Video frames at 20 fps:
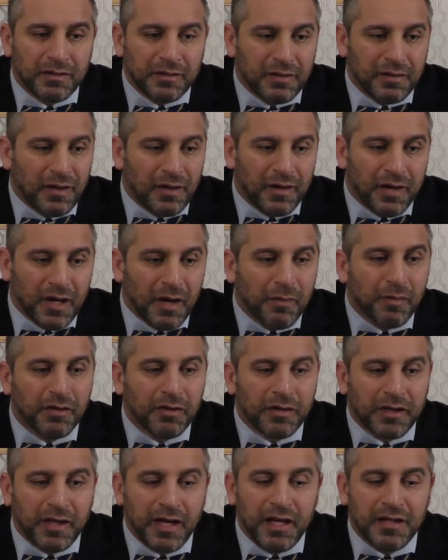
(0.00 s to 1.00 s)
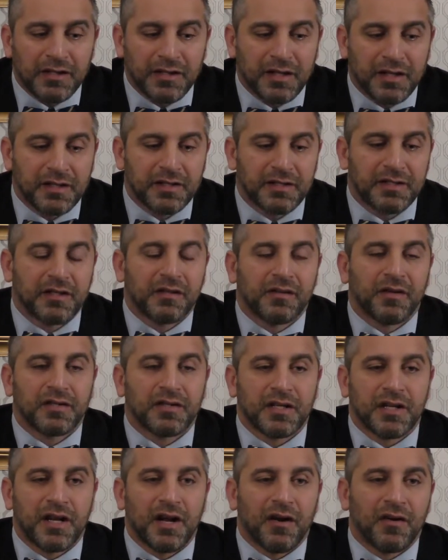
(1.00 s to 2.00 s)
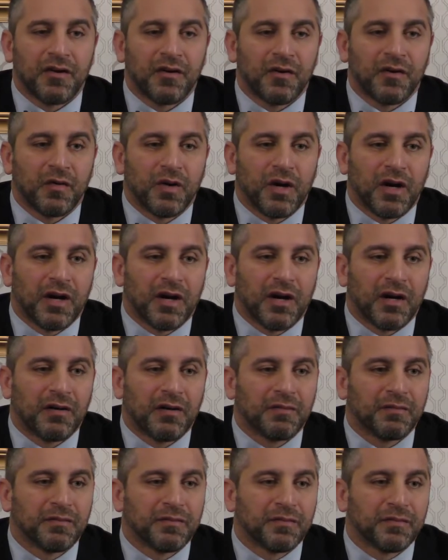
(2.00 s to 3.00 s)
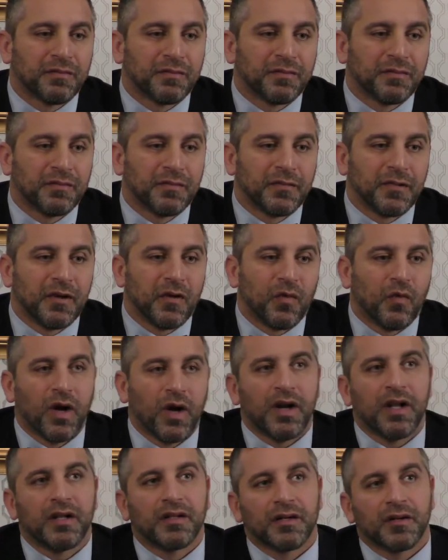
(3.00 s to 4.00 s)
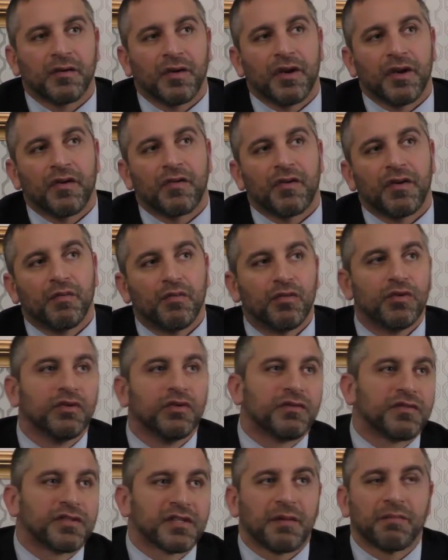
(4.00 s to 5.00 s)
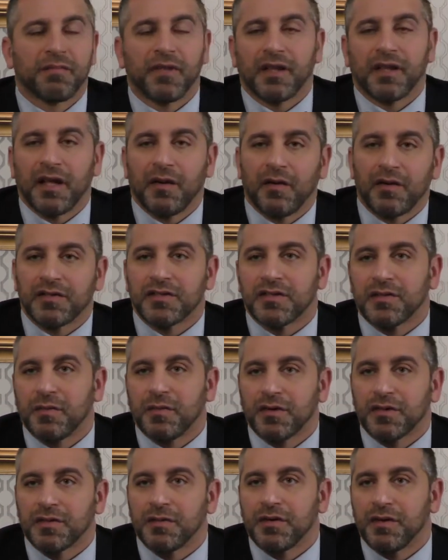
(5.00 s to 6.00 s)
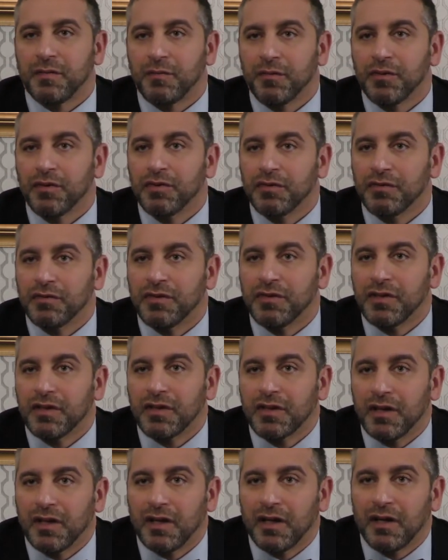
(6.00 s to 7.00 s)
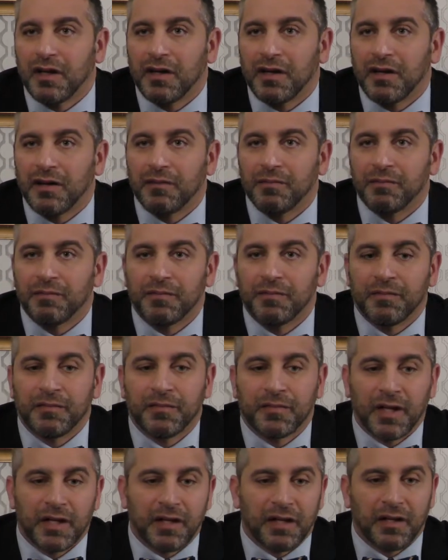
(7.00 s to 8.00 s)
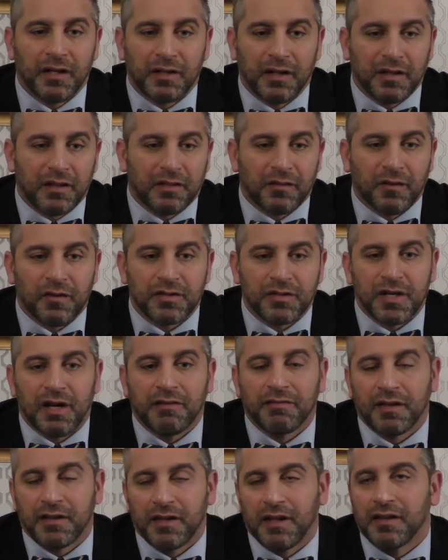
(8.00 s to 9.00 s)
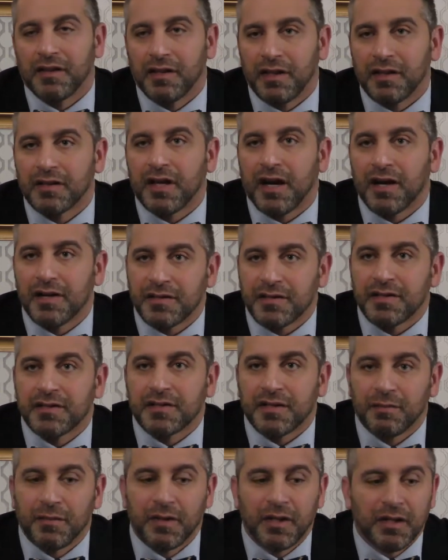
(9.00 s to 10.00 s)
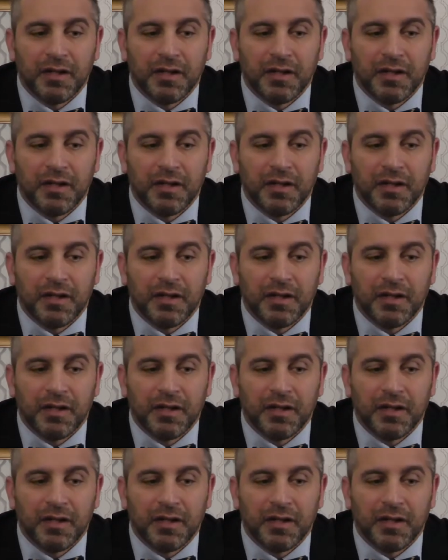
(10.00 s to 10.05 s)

on a couple of occasions, into a scenario where one integrator removed something that wasn't supposed to be removed, and it throws off the entire system.